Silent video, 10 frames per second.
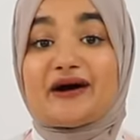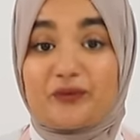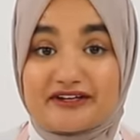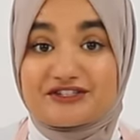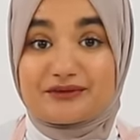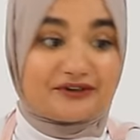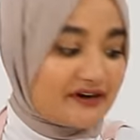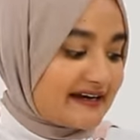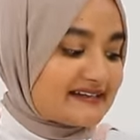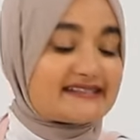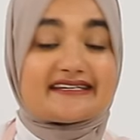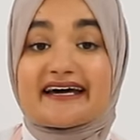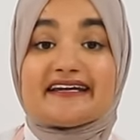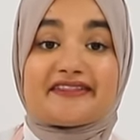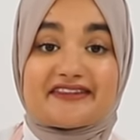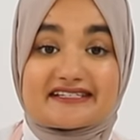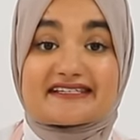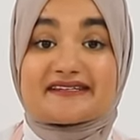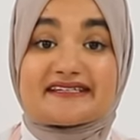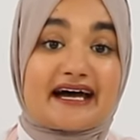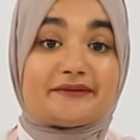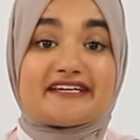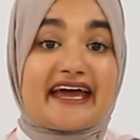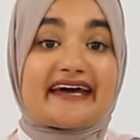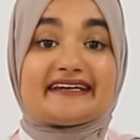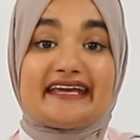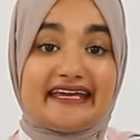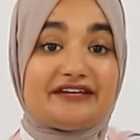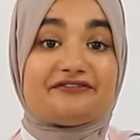Now once your meringue is done, this is the time to add in any